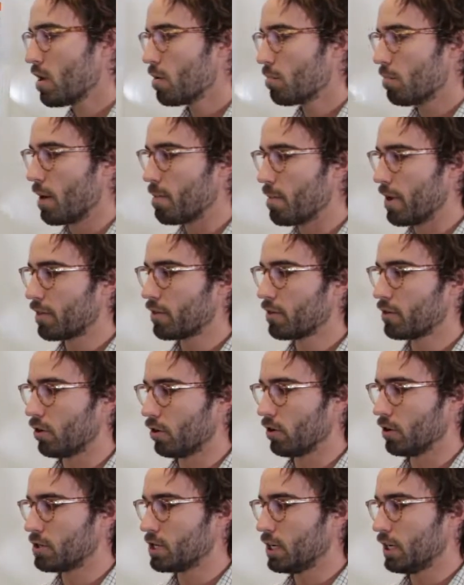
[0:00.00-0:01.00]
My
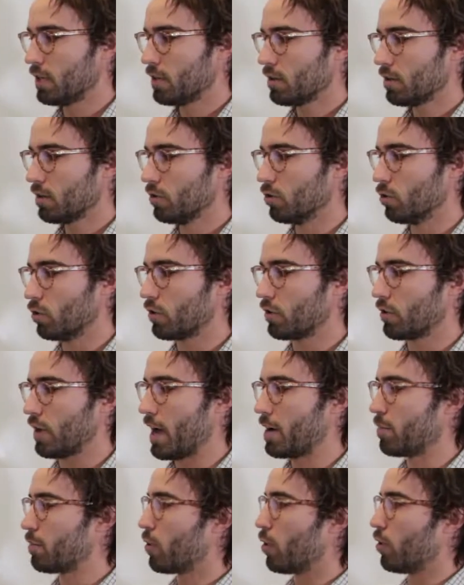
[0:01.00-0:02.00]
methodology looks
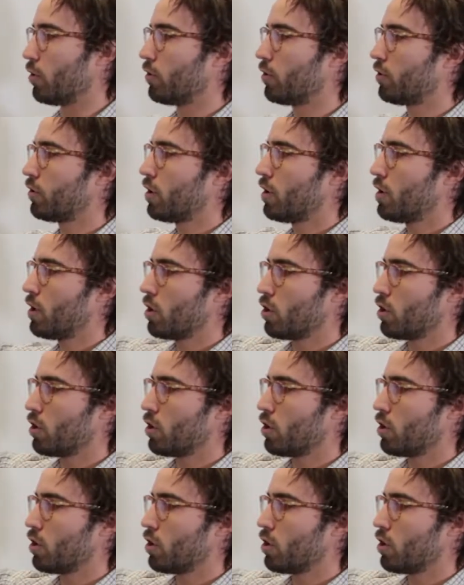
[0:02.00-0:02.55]
at both